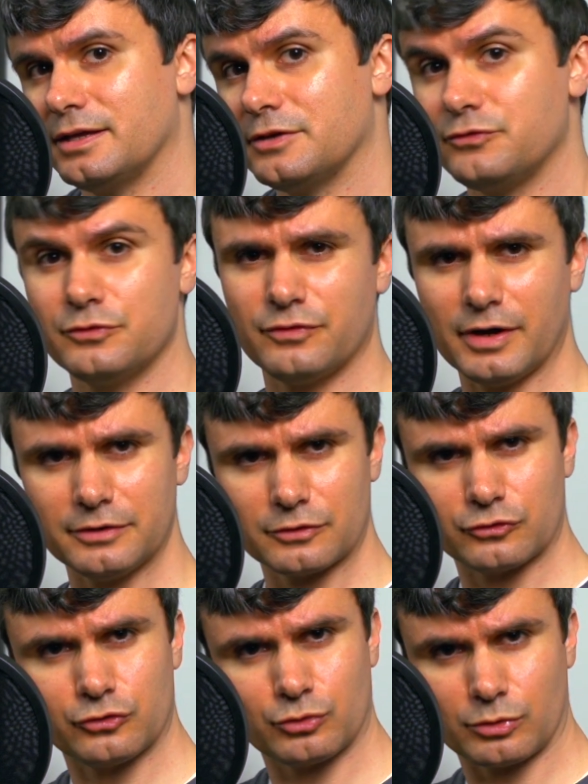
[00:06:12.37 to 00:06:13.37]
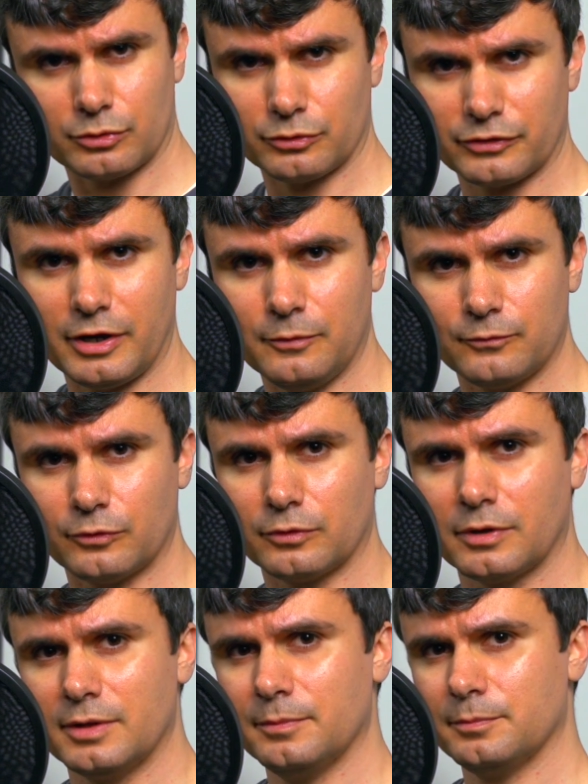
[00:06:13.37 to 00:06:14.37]
If you find our tutorials
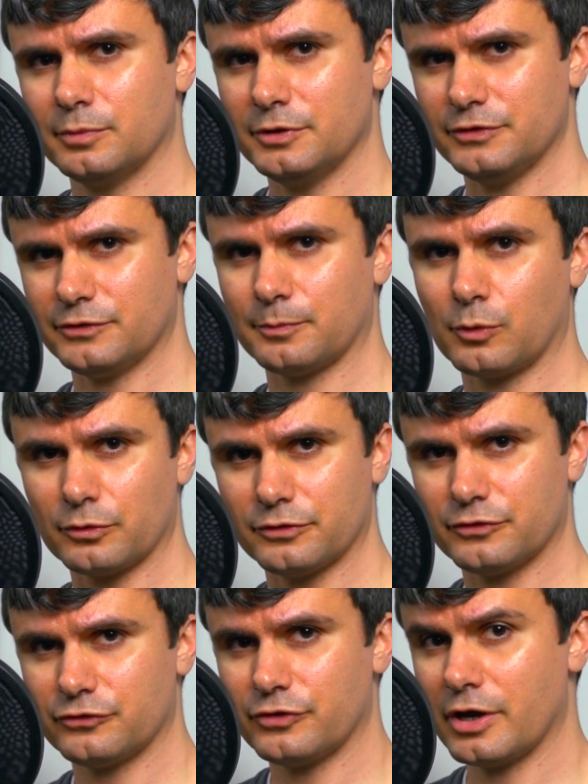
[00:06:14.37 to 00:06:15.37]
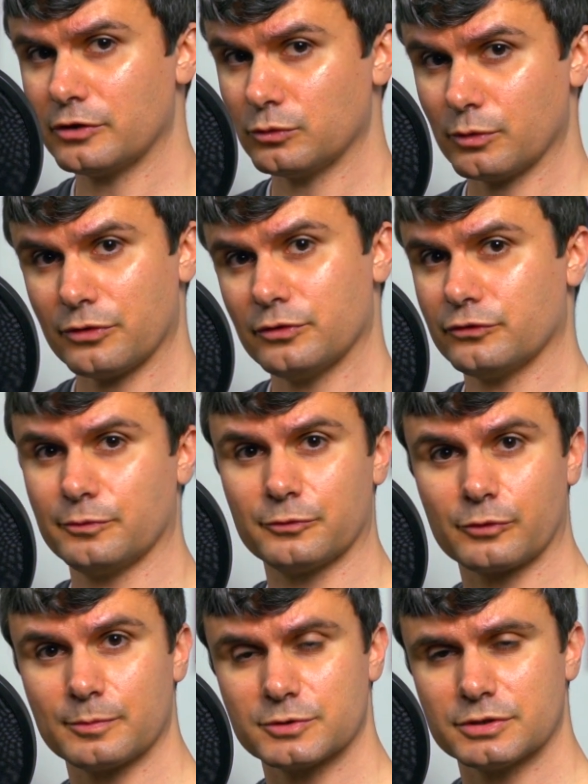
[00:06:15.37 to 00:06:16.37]
helpful, please support this channel with your
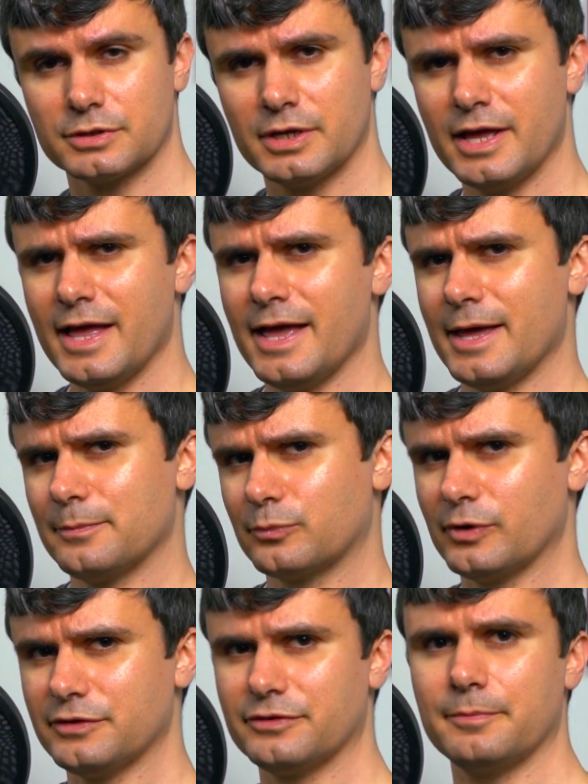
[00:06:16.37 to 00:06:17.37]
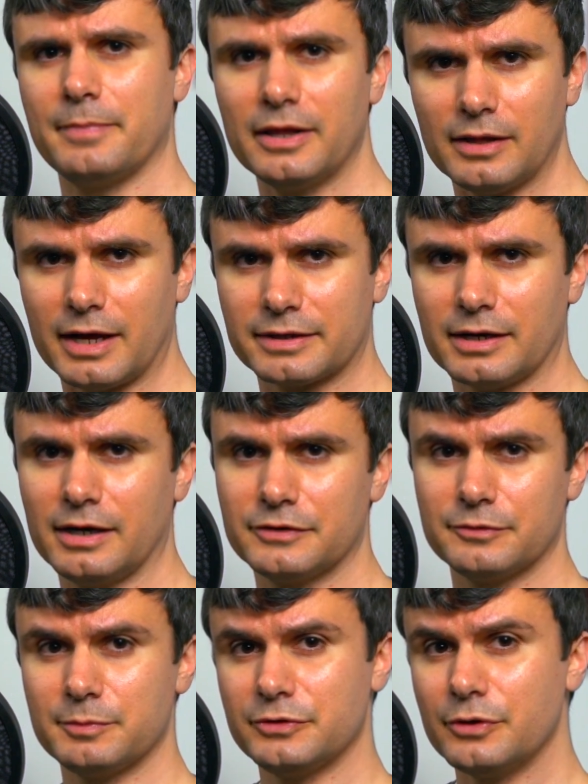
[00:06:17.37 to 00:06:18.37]
subscription and press the bell icon
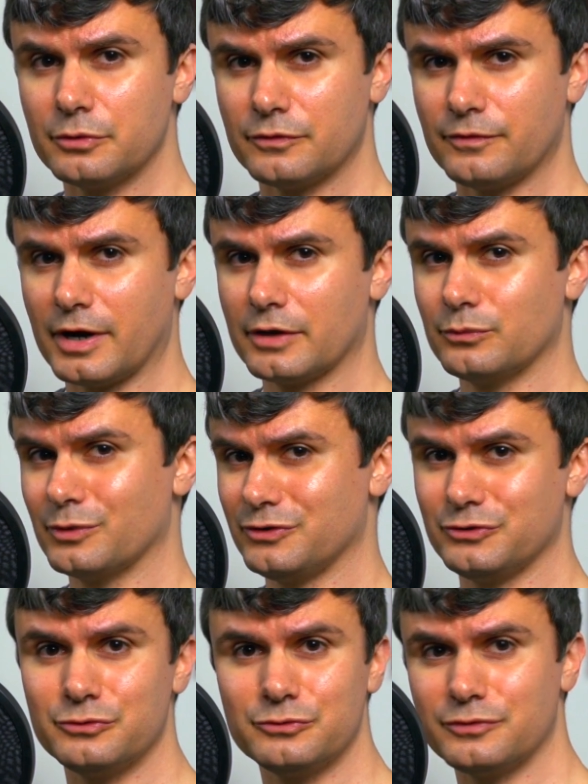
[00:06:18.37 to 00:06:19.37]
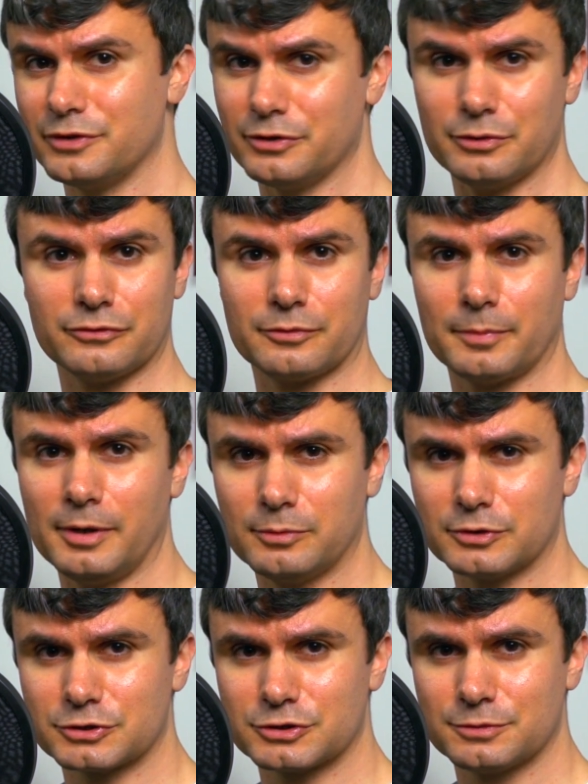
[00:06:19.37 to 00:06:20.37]
to be notified when new videos are
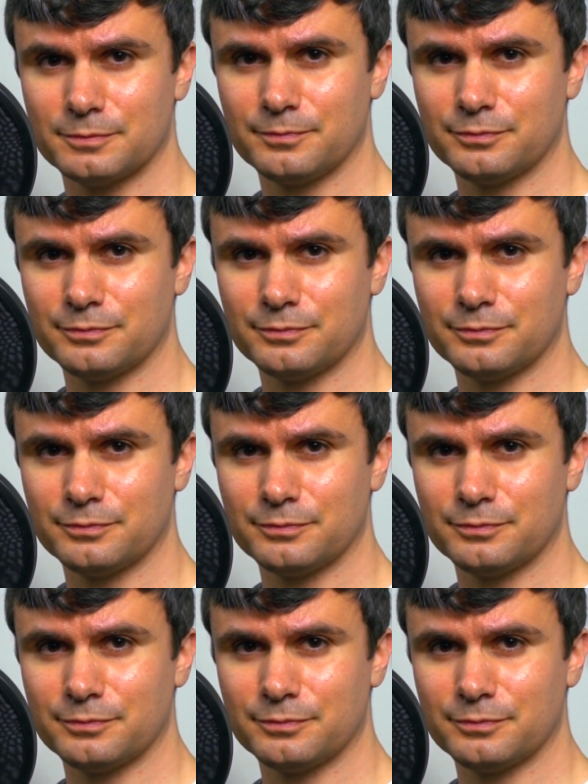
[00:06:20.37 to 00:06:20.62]
published.